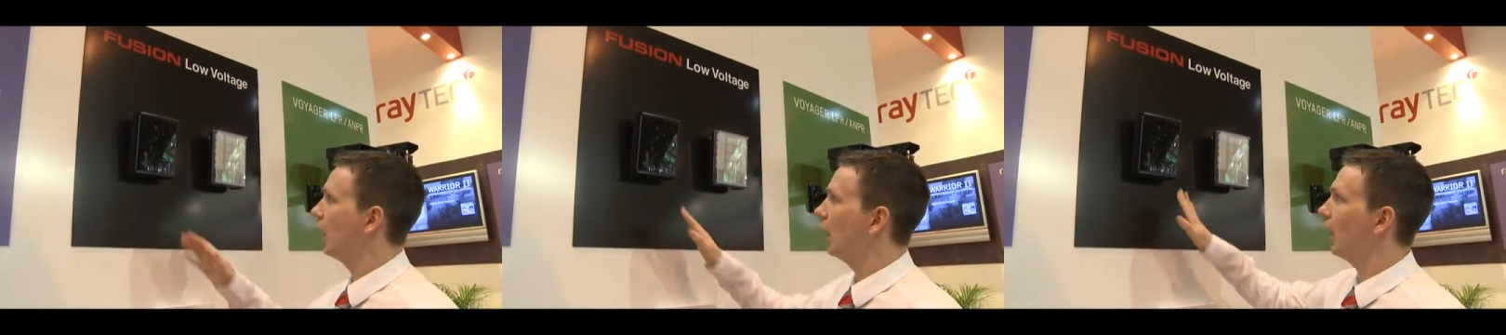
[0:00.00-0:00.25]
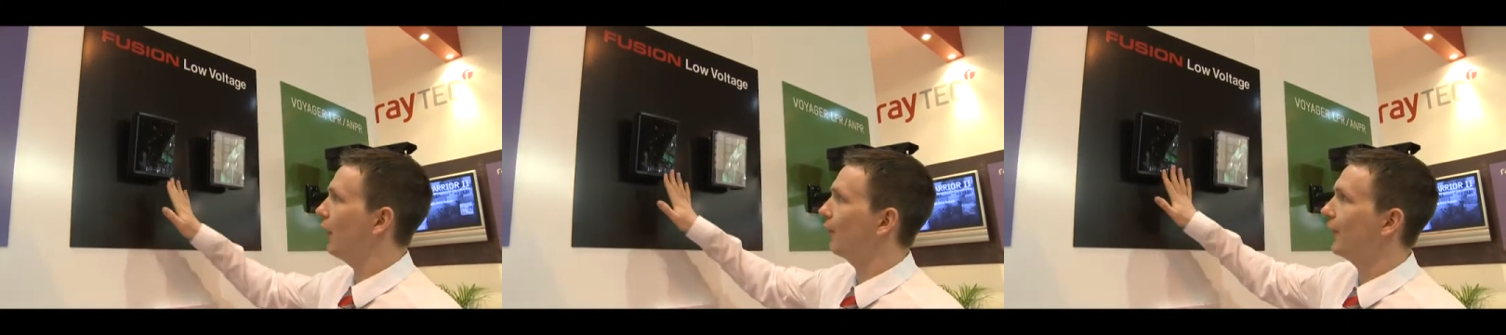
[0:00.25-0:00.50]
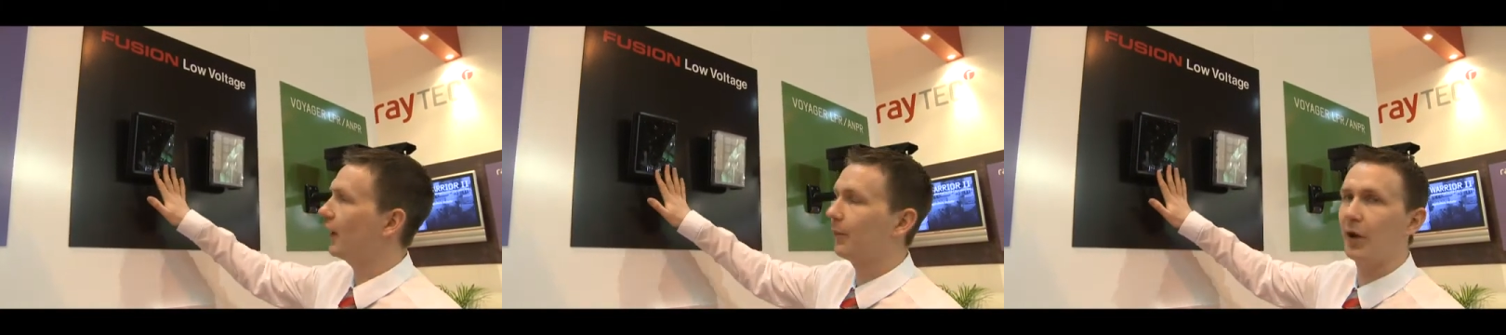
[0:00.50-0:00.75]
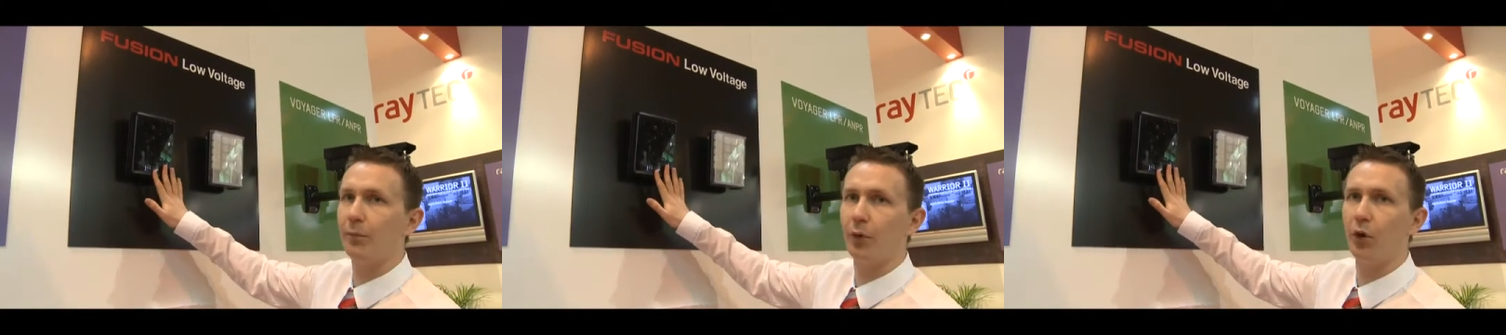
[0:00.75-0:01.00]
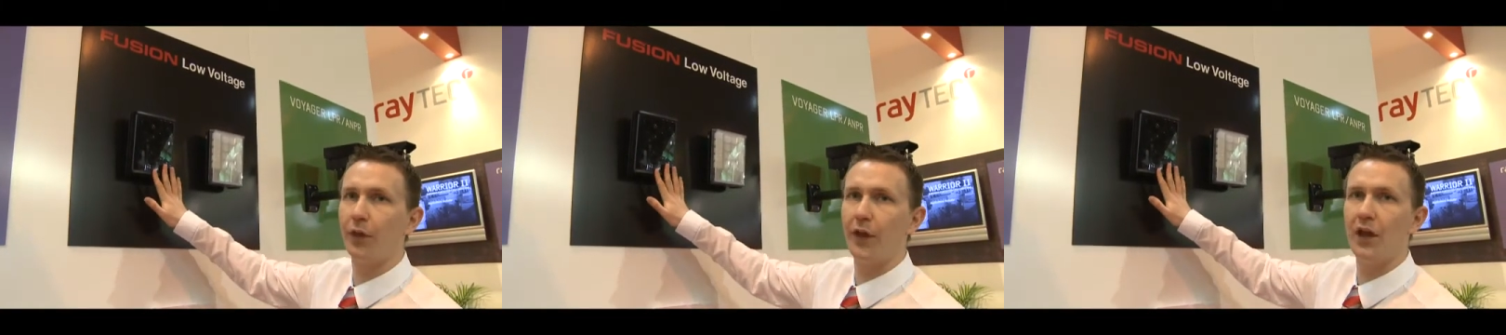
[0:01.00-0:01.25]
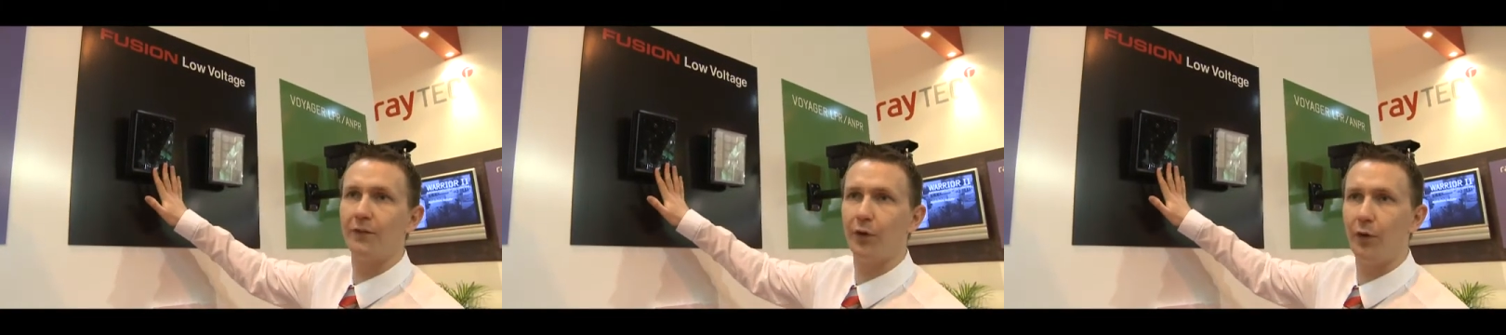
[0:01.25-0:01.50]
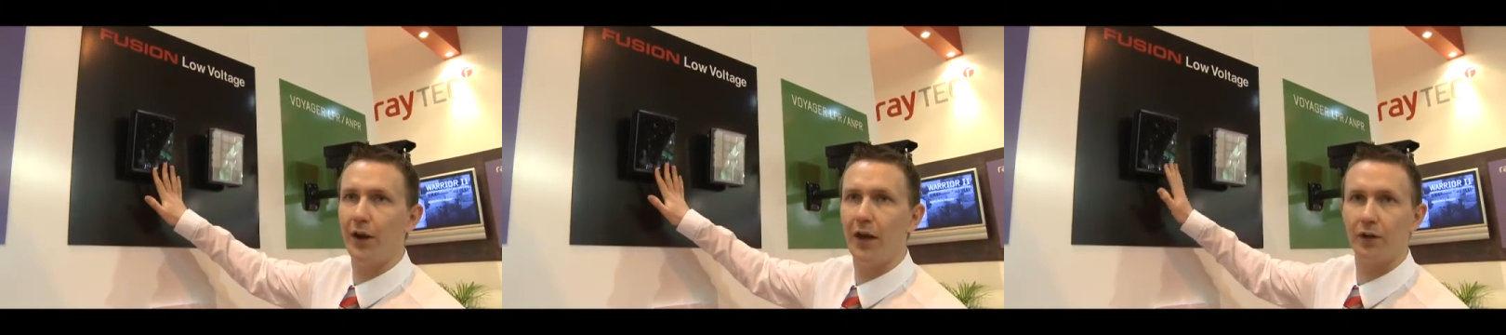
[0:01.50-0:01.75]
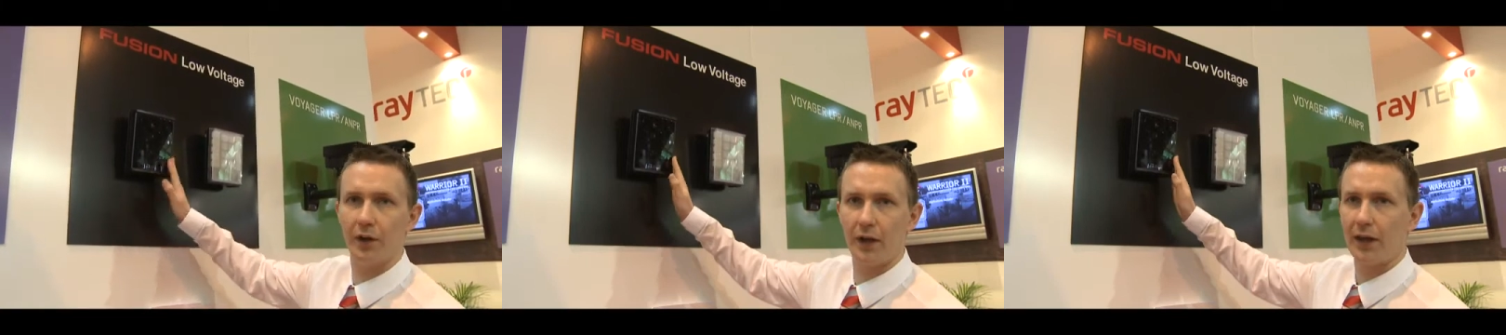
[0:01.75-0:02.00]
Available in both
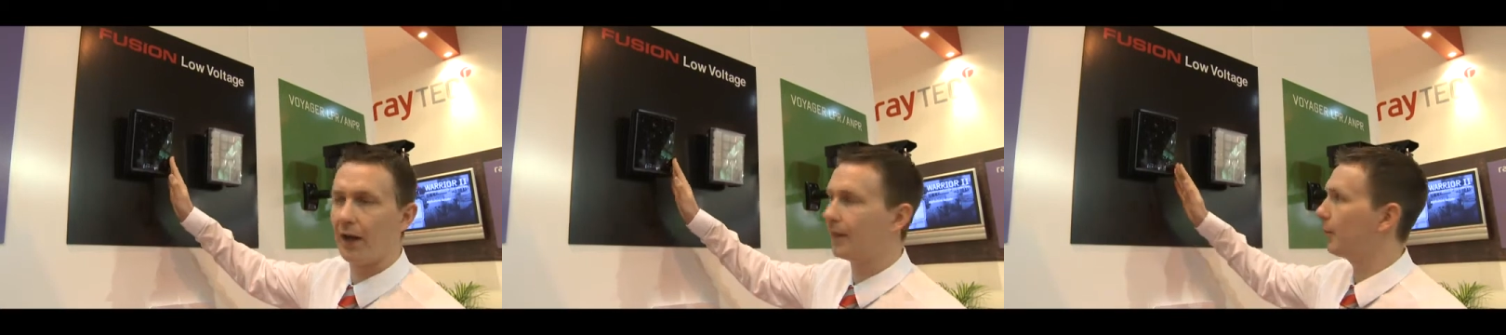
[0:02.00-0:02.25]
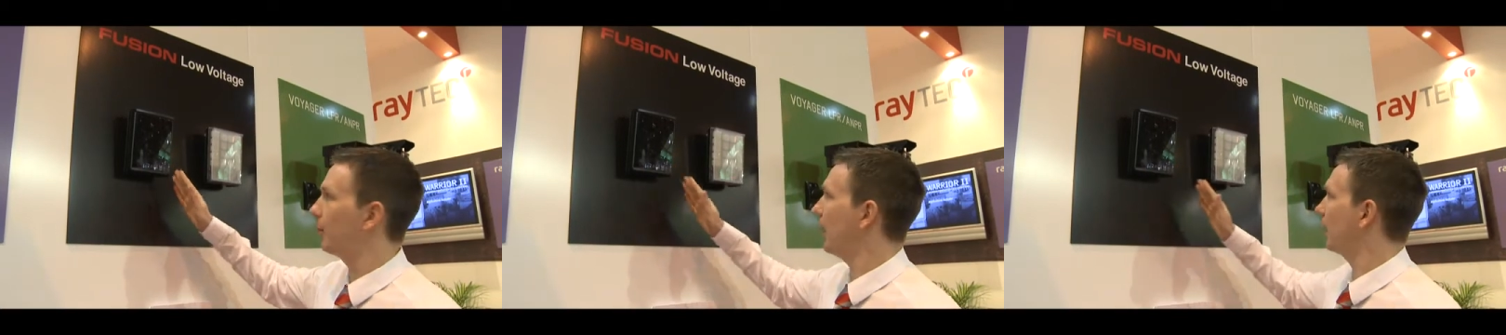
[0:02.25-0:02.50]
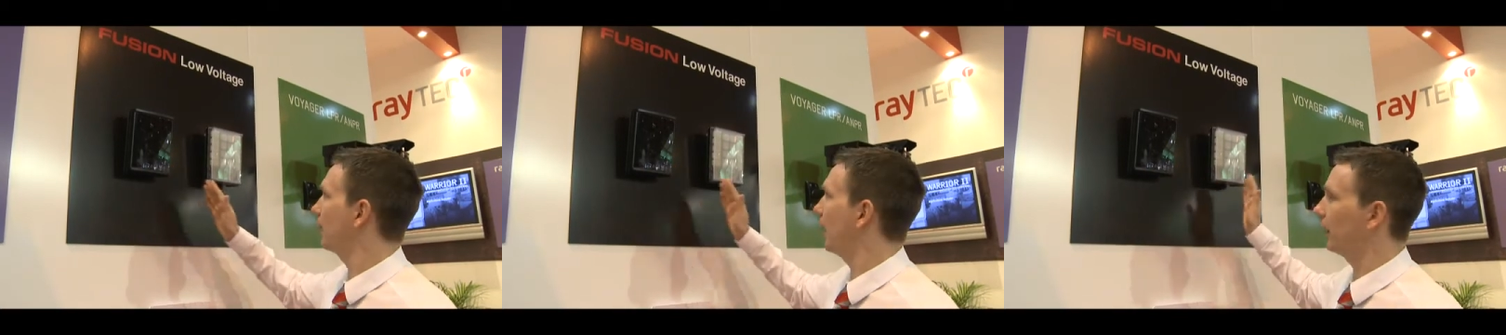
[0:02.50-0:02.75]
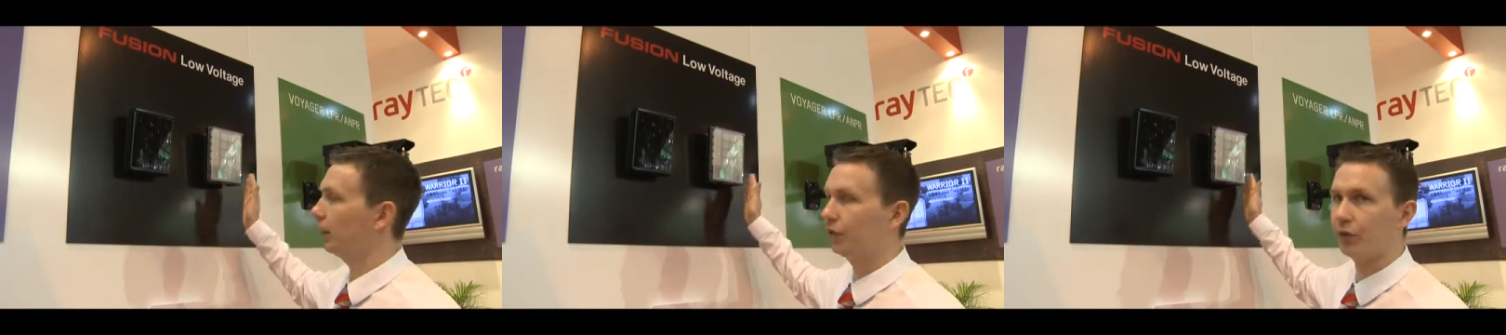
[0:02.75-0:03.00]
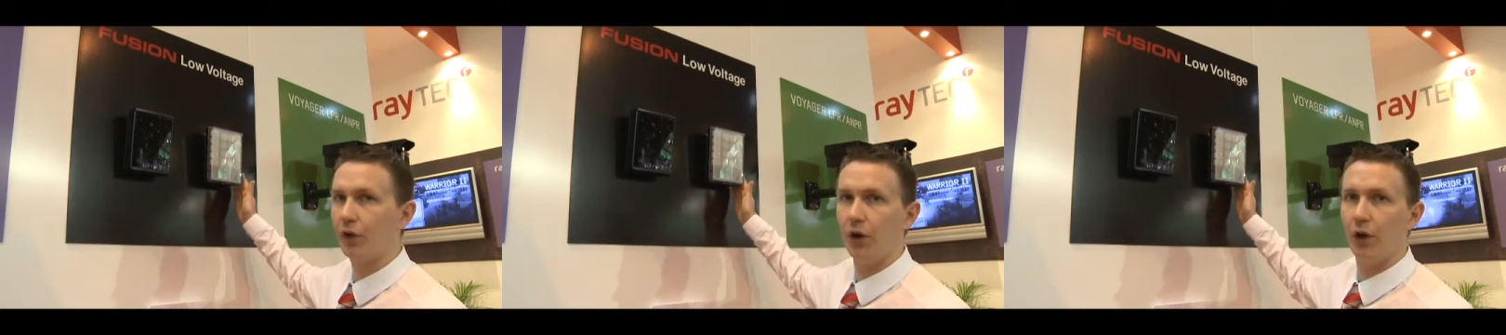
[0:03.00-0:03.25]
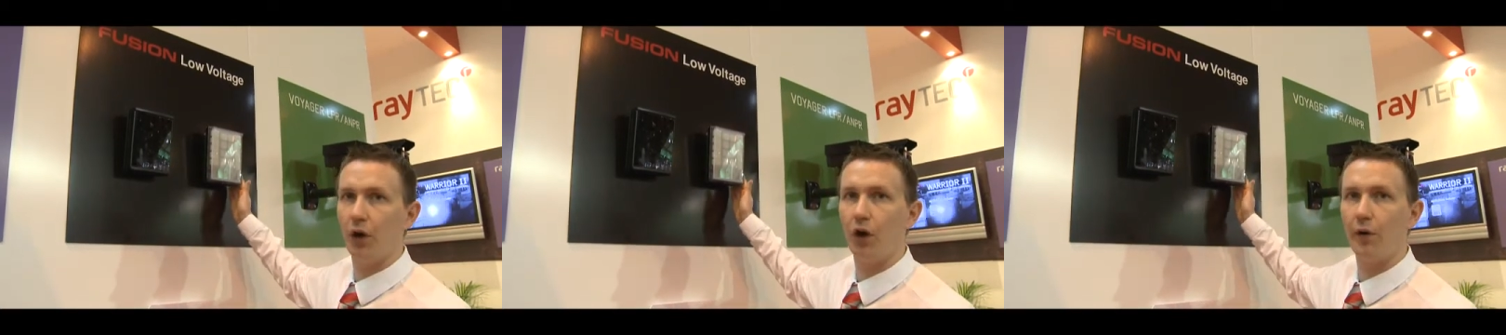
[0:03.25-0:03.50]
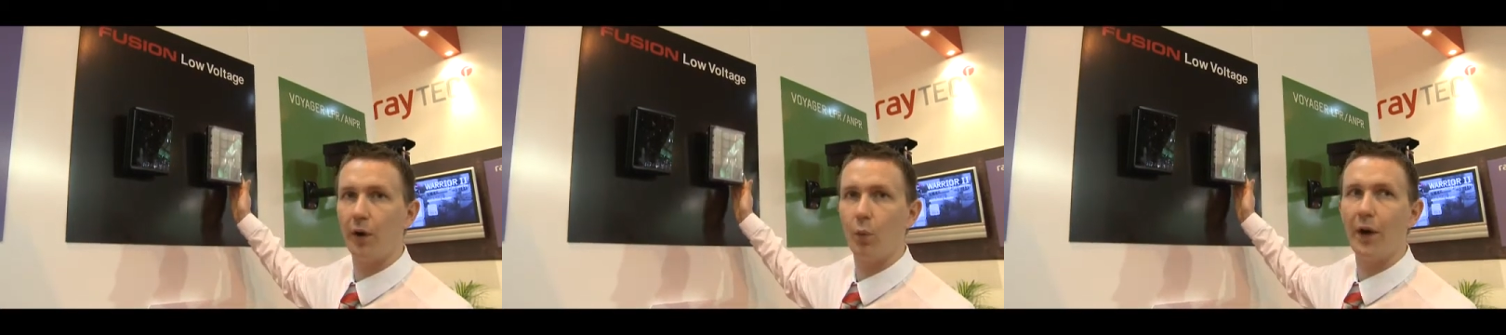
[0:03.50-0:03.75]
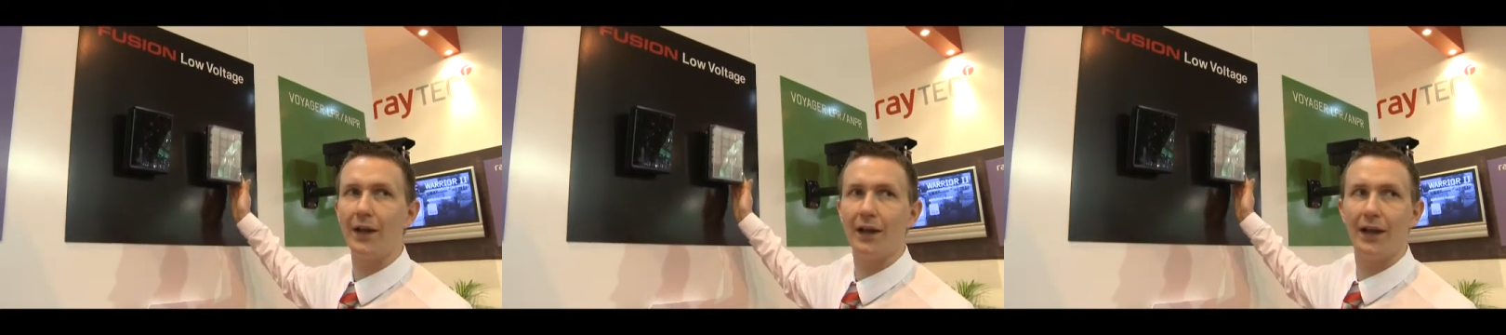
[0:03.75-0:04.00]
infrared, again the black panels, or in
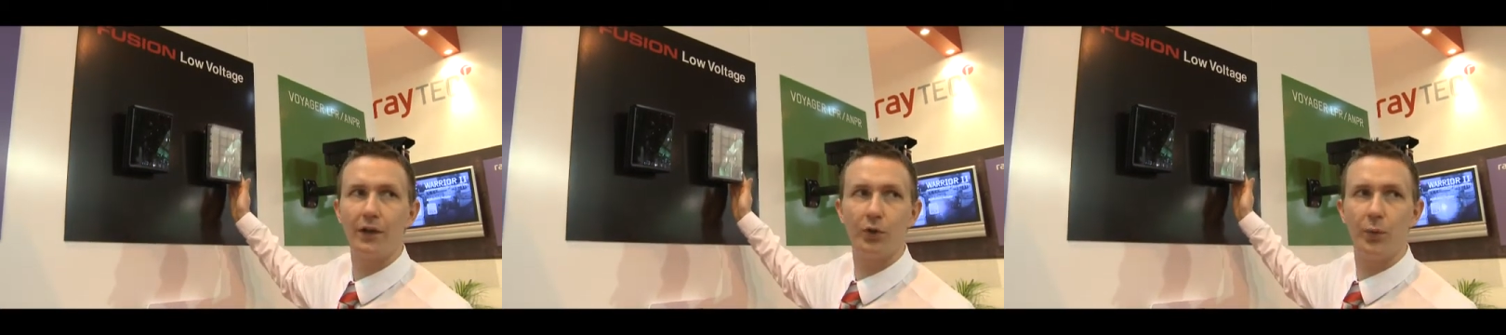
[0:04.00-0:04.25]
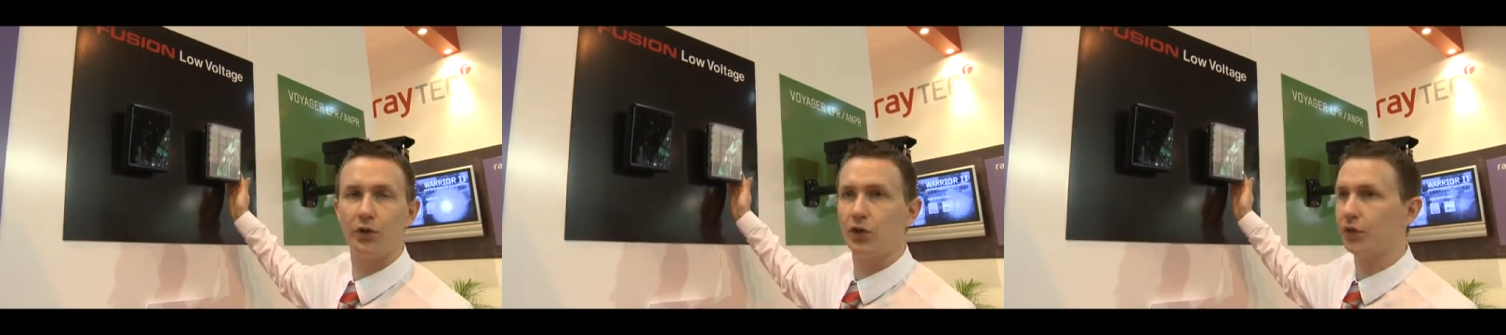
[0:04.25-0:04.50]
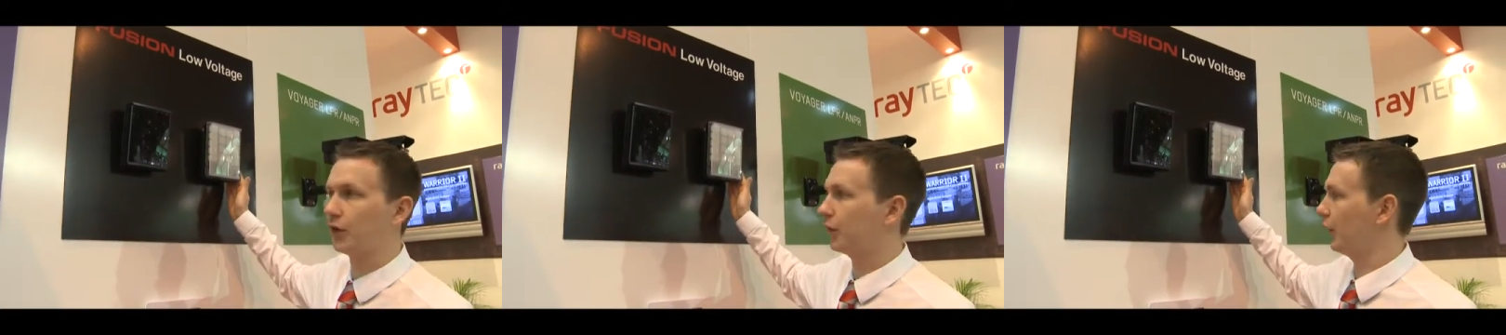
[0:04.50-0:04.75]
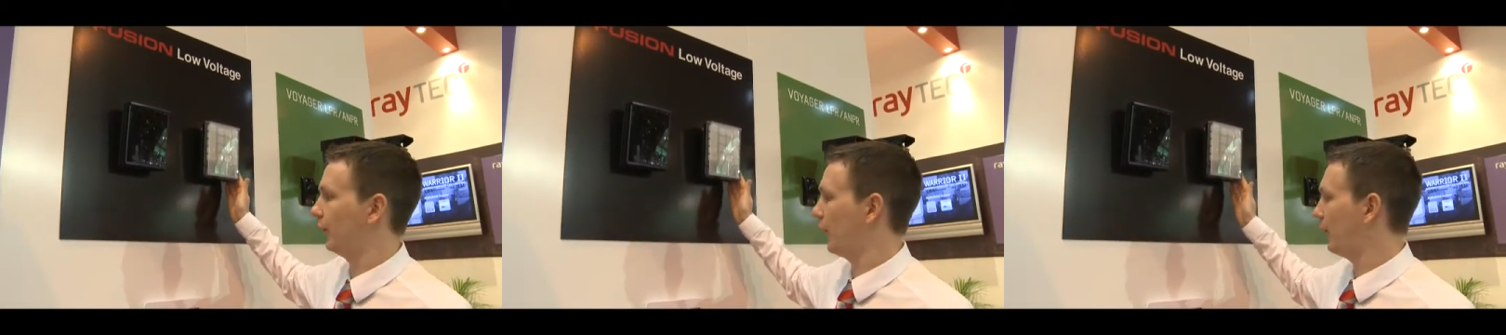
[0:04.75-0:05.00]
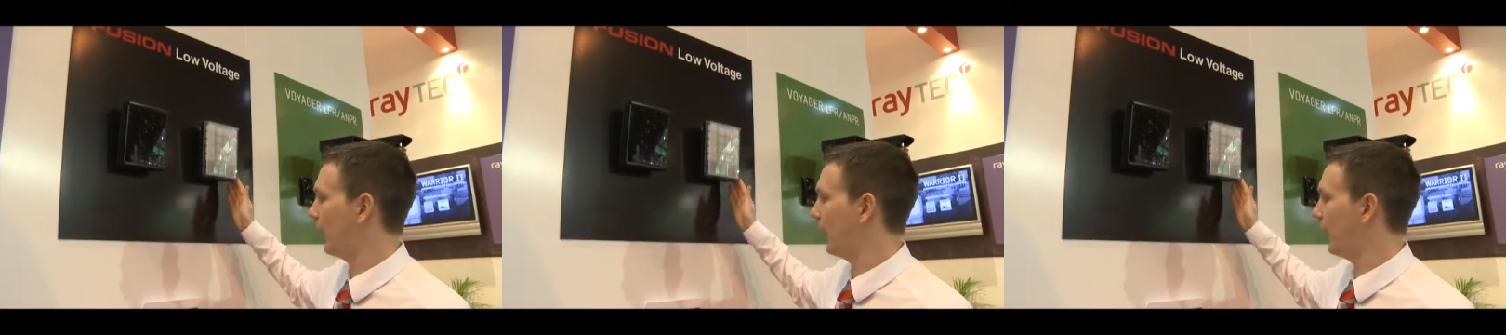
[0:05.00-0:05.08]
white light, which is the silver